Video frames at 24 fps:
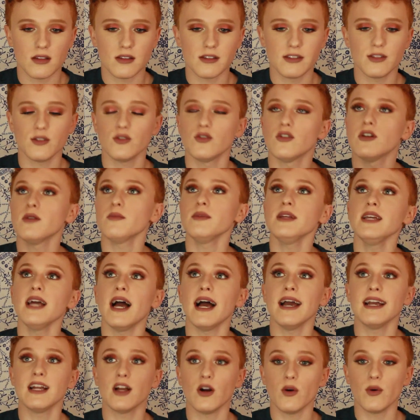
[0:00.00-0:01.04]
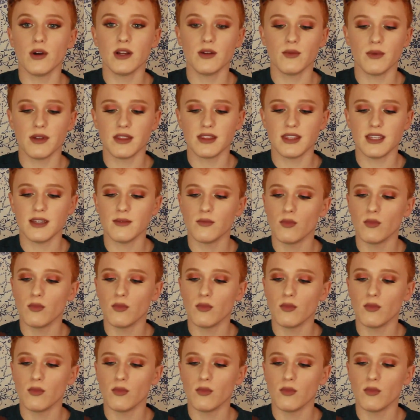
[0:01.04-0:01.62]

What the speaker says: So normally I go in with the